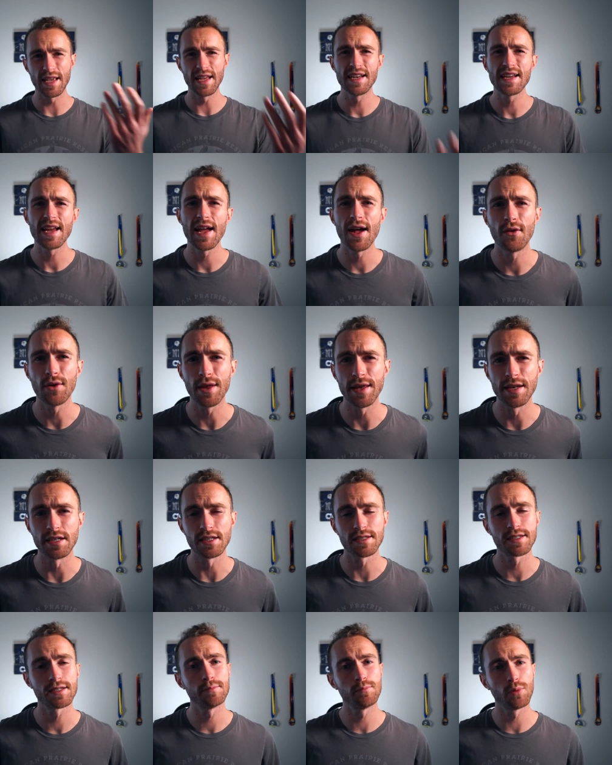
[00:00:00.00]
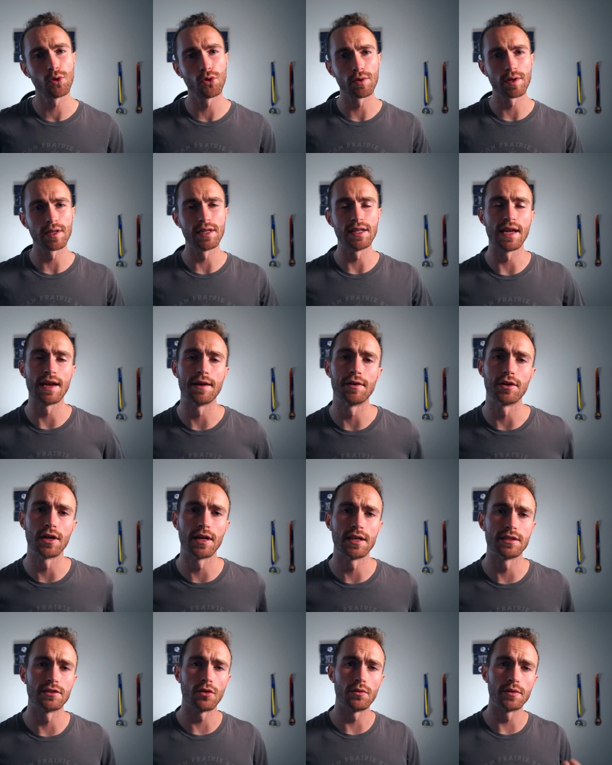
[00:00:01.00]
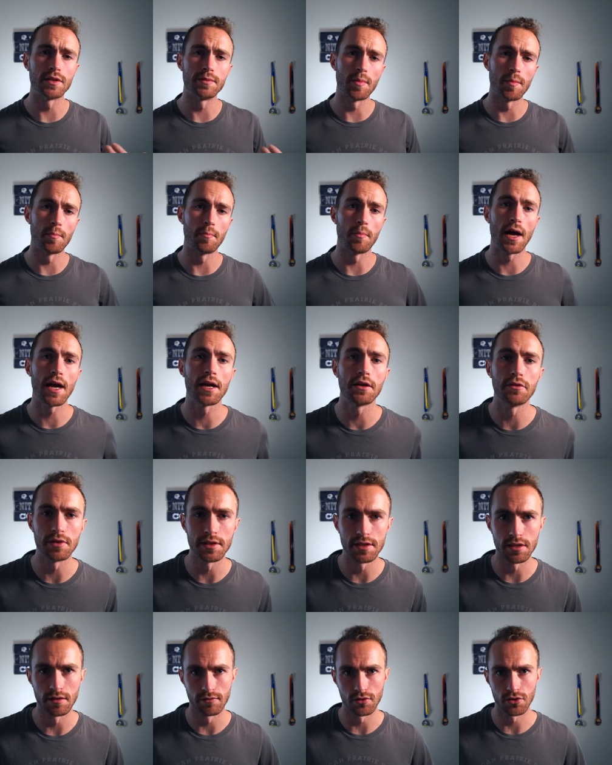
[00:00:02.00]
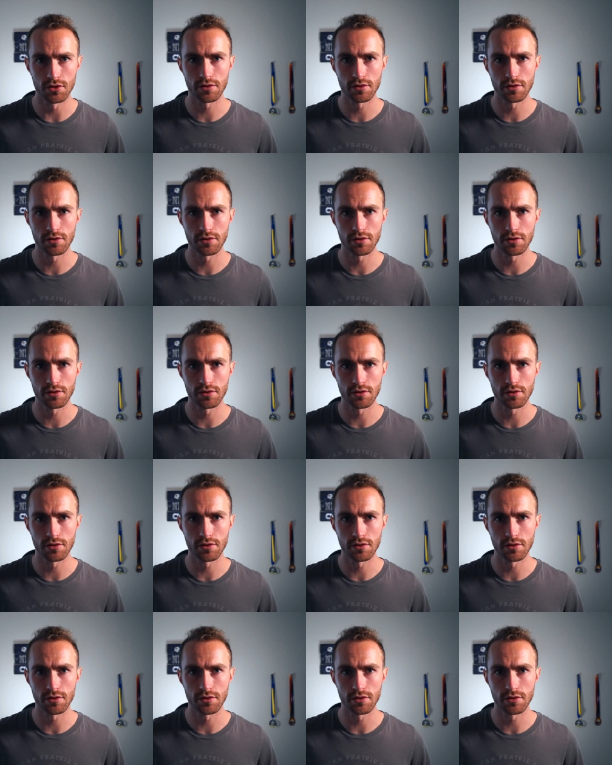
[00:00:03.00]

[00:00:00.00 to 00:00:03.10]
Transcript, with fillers: Getting out and exploring the area has always been my reason for